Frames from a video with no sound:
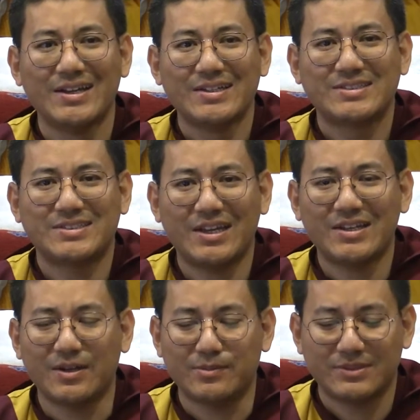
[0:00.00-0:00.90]

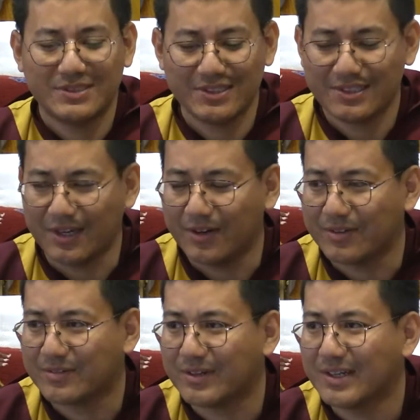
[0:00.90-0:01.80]
stand up, sit
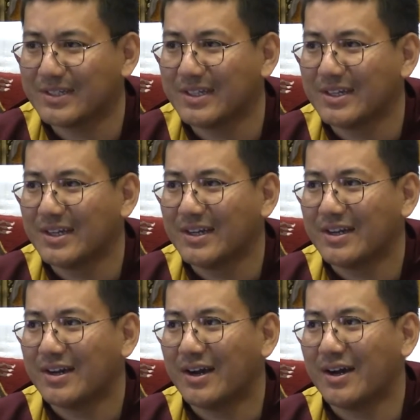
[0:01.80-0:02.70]
down, right?
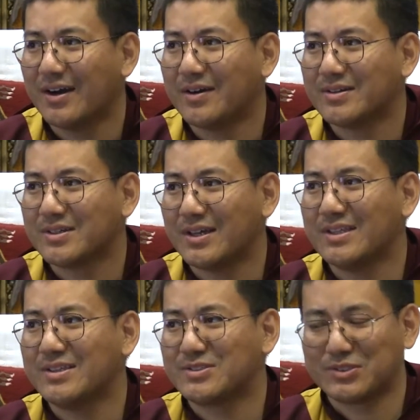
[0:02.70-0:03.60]
And
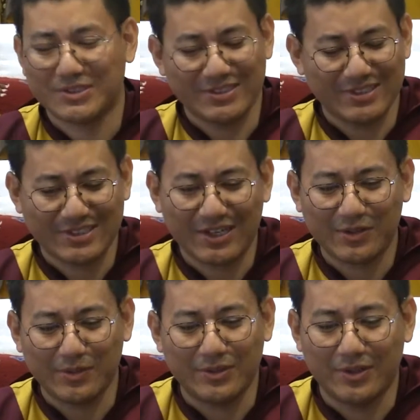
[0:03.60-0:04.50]
it's this kind
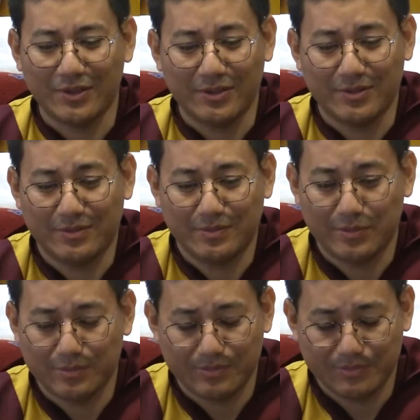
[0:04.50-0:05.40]
of
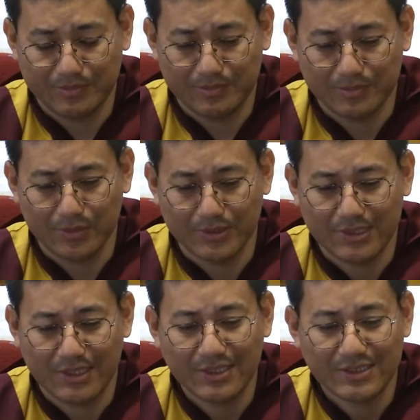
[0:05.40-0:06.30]

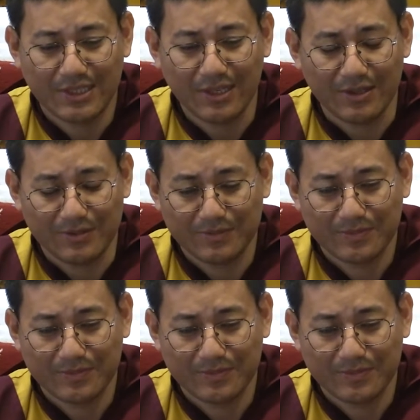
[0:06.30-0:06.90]
bossy things there.